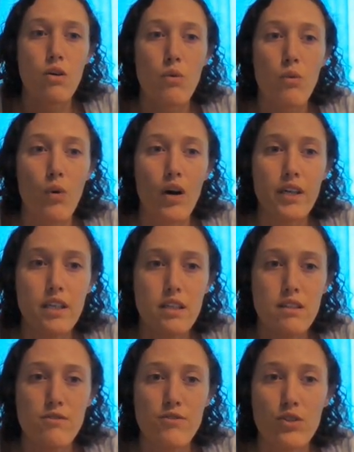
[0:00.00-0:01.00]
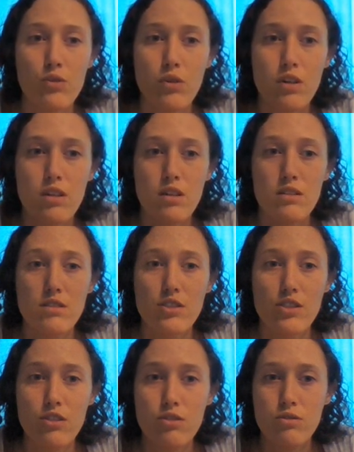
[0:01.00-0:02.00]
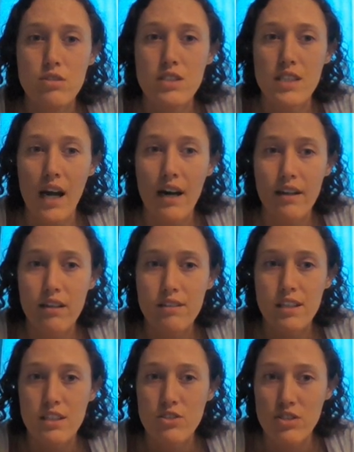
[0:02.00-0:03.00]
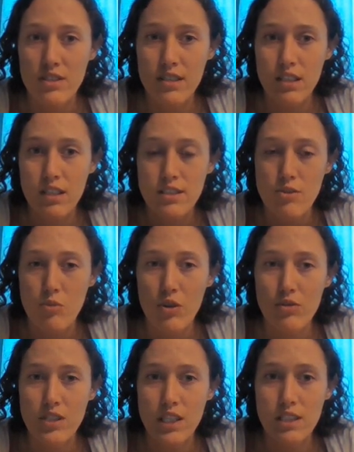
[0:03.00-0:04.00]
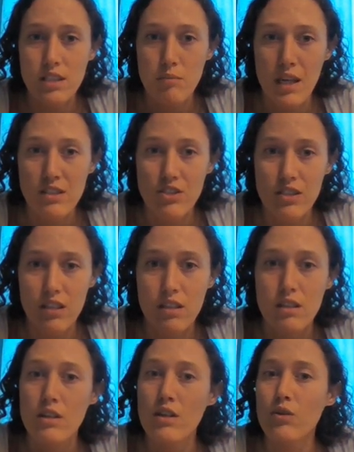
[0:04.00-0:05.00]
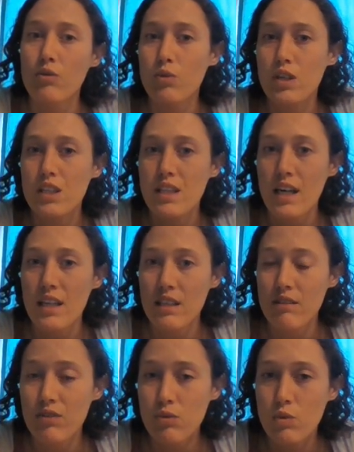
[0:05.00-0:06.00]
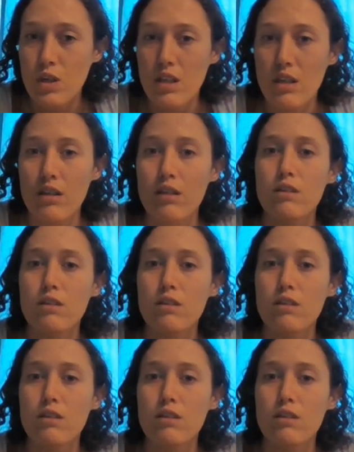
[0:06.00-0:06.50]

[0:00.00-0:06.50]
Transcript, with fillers: What if you were to use static electricity to rotate the matchstick? Would that even work?